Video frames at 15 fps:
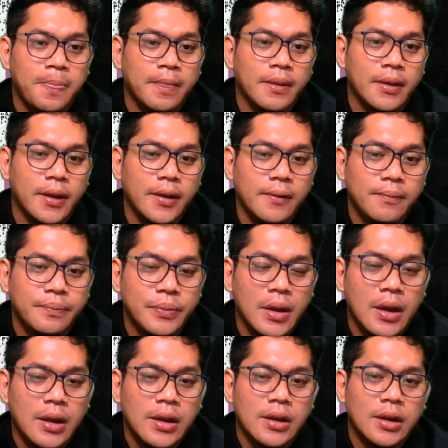Okay,
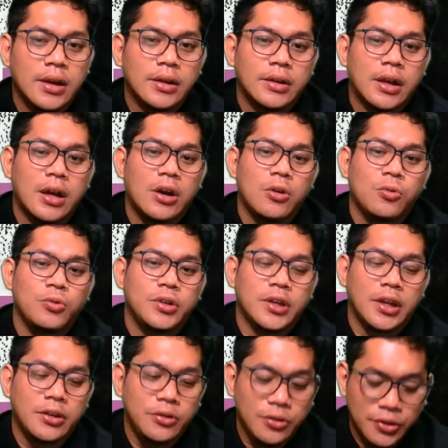now we
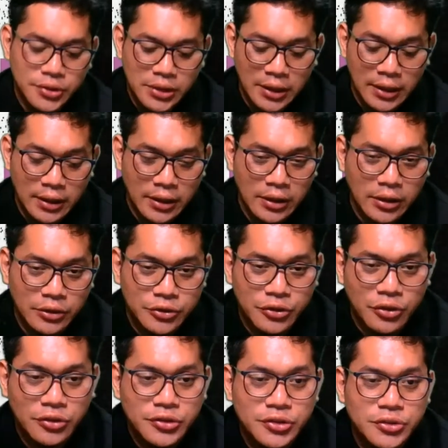can use
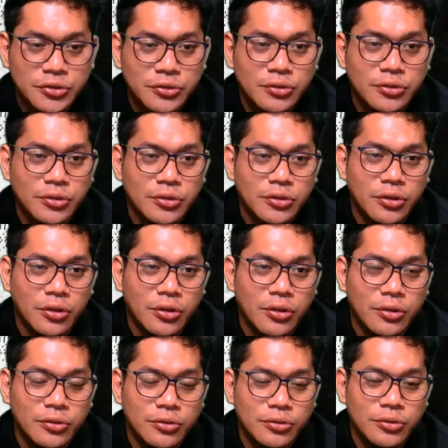drones to go
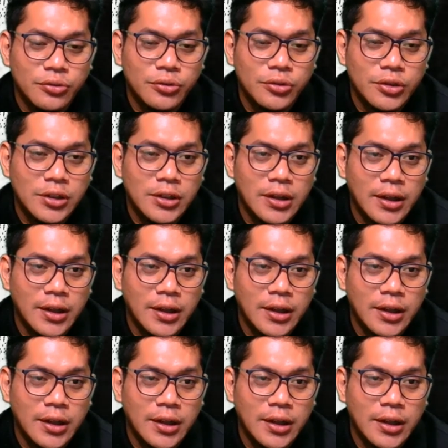to do the